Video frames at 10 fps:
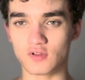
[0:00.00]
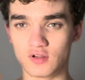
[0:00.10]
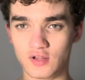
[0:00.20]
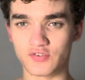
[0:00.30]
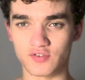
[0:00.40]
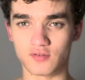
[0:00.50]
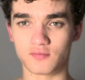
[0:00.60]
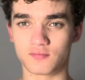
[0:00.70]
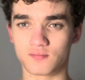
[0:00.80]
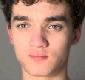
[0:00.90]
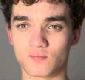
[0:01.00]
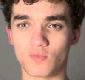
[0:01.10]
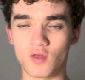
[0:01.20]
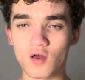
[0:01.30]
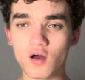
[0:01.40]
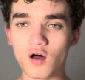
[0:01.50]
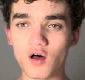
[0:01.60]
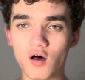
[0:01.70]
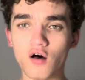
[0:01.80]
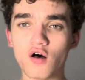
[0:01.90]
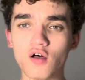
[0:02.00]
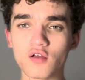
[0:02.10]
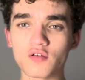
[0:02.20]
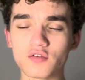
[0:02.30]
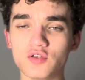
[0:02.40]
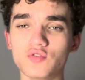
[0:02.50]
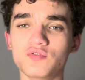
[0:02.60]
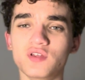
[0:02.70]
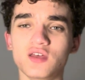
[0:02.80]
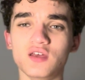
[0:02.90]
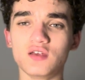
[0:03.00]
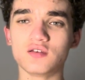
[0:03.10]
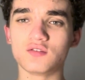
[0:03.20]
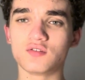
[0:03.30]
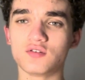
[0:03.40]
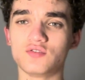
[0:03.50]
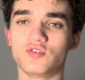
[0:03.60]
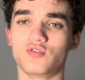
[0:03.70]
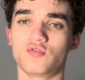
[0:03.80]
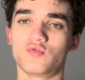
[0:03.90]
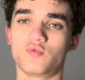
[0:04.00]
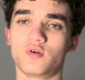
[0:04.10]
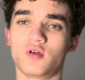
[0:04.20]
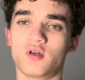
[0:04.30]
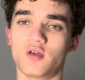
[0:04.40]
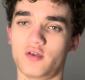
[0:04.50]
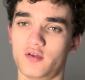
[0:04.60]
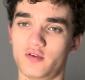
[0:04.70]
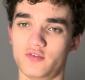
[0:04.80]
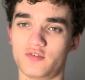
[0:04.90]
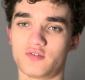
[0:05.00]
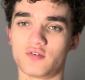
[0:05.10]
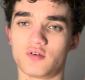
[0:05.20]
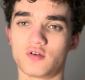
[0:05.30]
Listen, all you need to do is